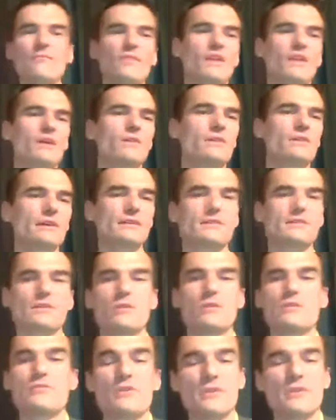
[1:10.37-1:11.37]
Okay, so
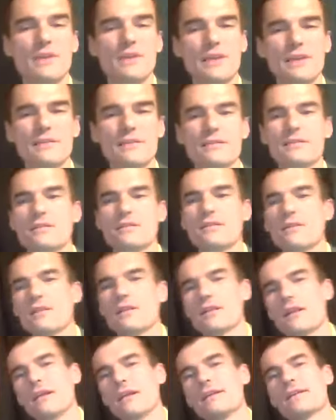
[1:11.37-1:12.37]
if you can,
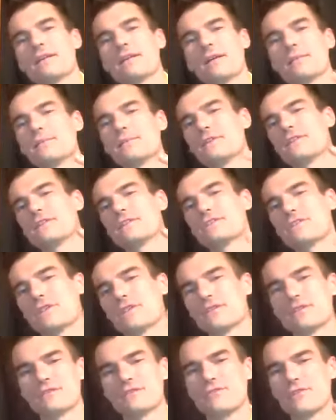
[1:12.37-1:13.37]
like, comment, and share
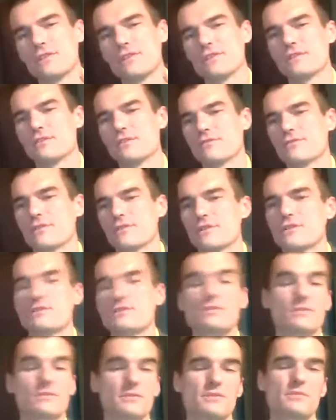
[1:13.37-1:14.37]
this video first
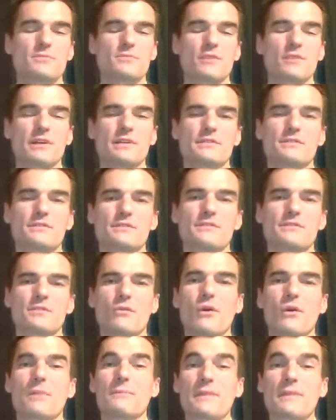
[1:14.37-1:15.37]
so it spreads, so
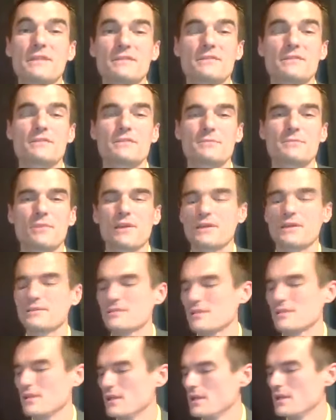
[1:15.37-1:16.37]
our message spreads.
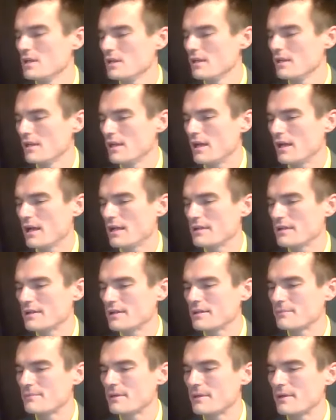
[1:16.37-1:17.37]

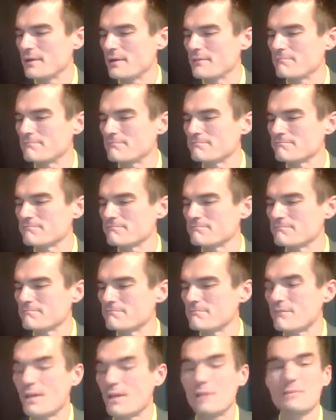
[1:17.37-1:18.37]
I'm
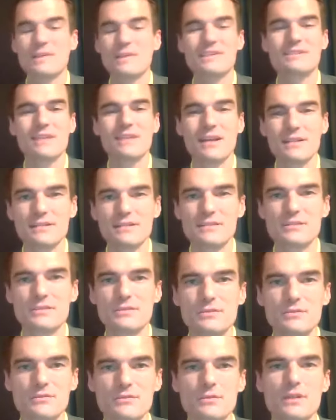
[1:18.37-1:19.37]
excited
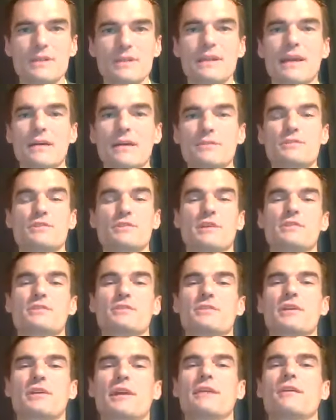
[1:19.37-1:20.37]
to announce
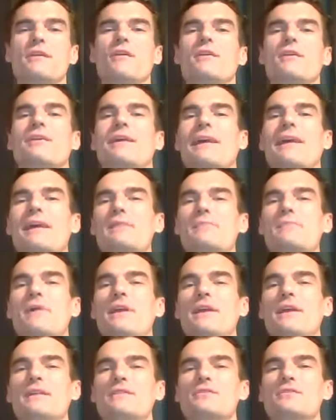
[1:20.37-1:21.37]
yesterday our
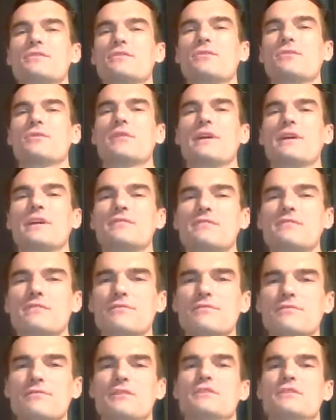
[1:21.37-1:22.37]
campaign store has
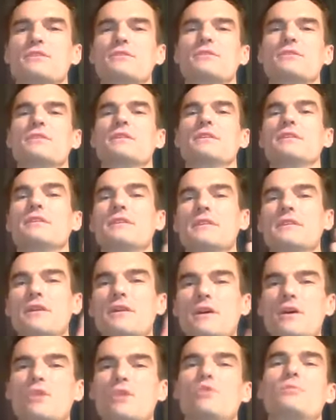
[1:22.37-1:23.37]
officially
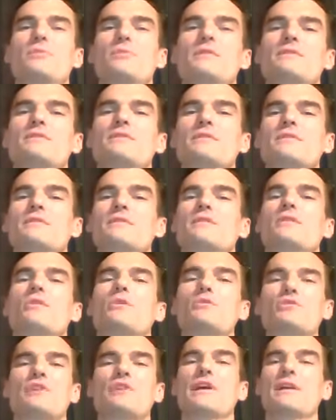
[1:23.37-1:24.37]
opened. Go
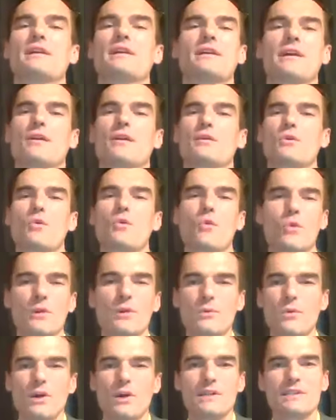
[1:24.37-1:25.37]
check it out,
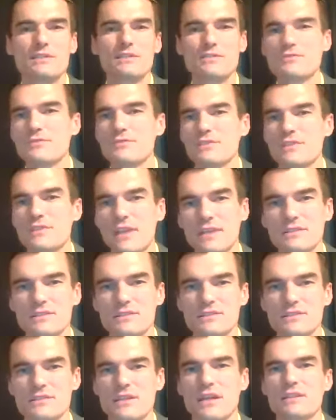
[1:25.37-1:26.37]

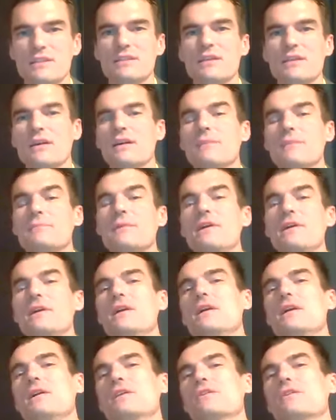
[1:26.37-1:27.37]
KoryWatkinsForTexas.com.
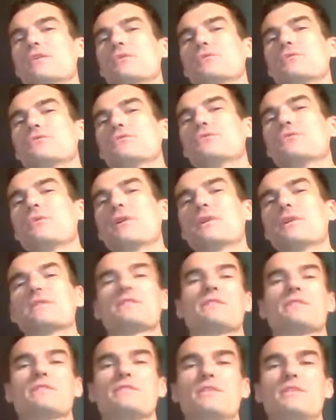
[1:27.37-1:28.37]
Go to where it
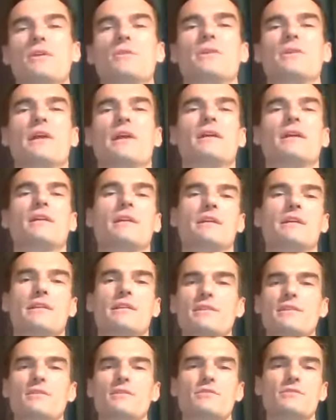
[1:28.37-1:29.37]
says donate, and
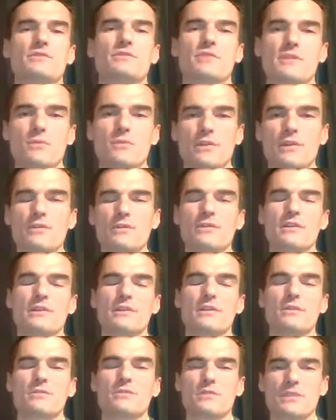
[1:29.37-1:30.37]
then you'll see where you can
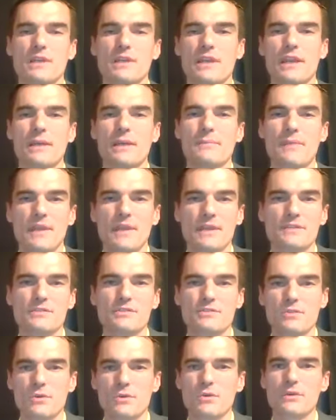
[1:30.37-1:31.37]
go to the campaign
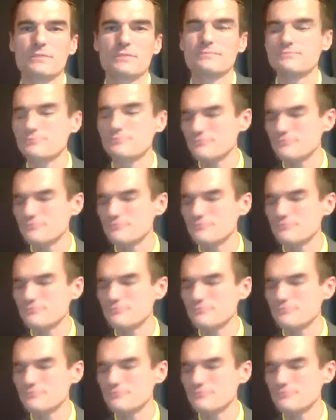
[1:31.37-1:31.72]
store.